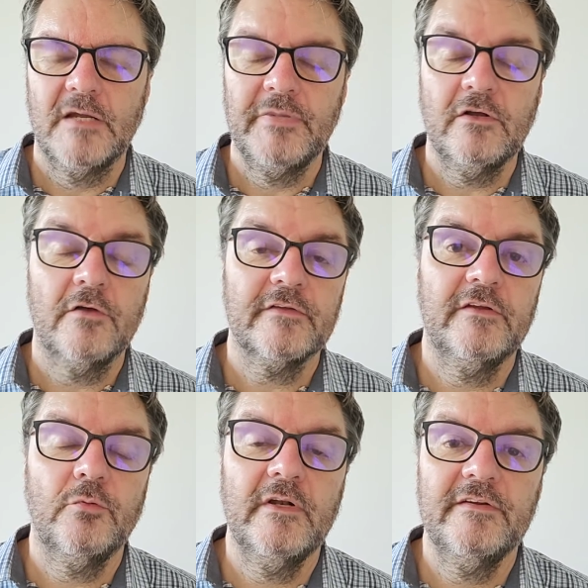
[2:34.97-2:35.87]
because
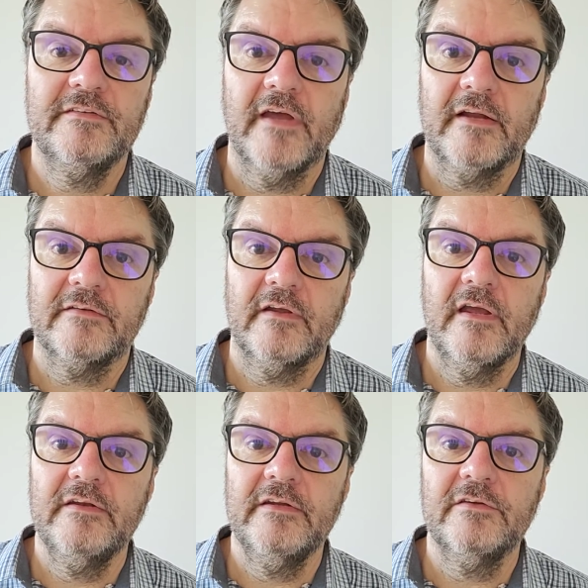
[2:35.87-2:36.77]
it will detect
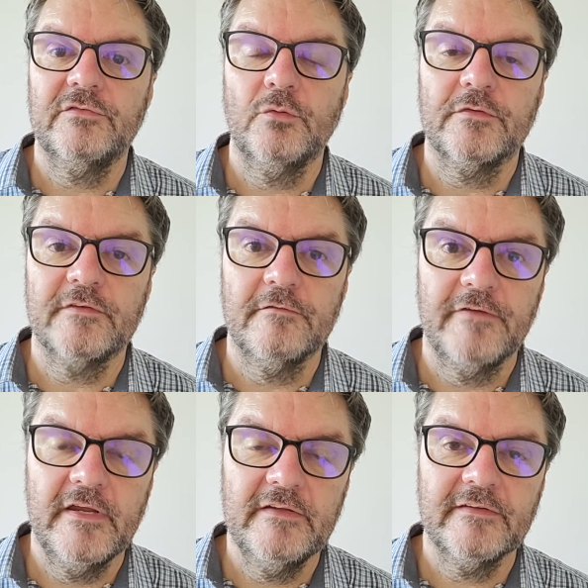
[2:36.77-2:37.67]
any source
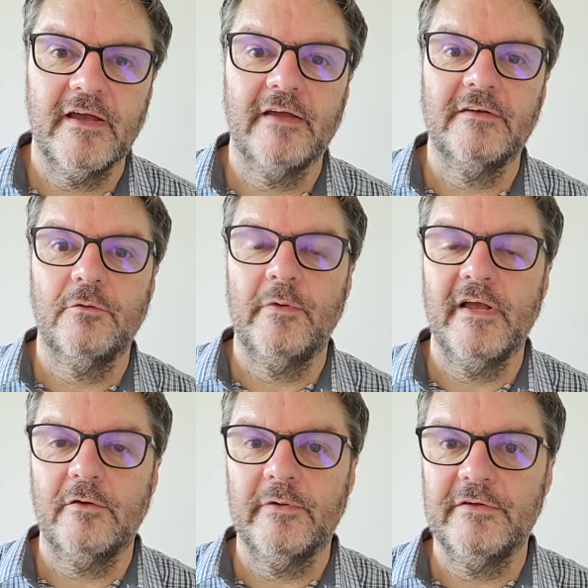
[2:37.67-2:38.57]
of heat and we
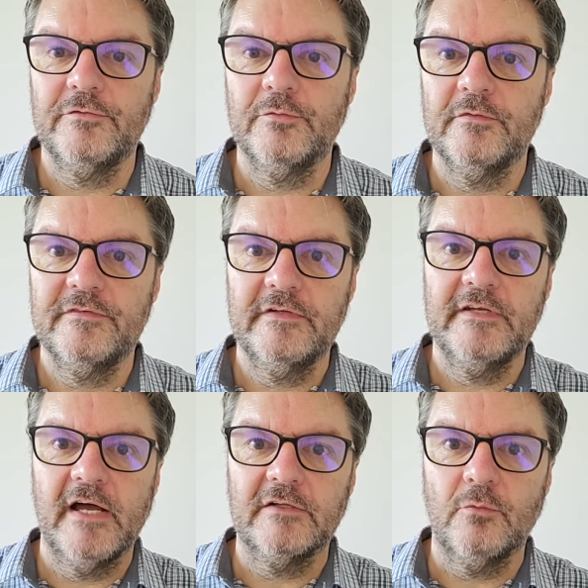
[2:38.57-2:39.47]
are going to see
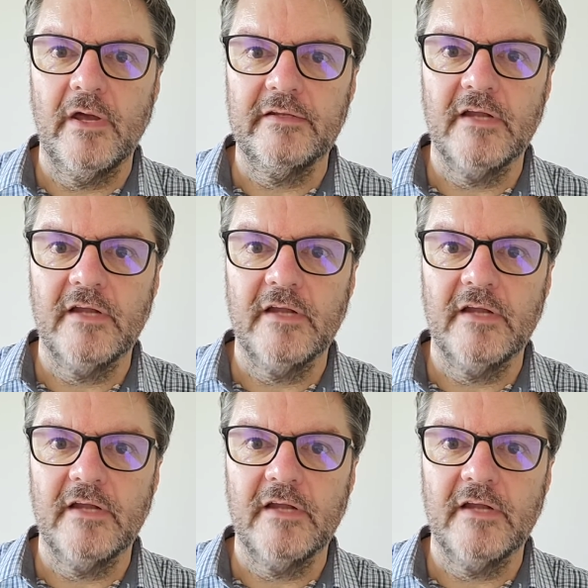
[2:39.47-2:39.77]
that right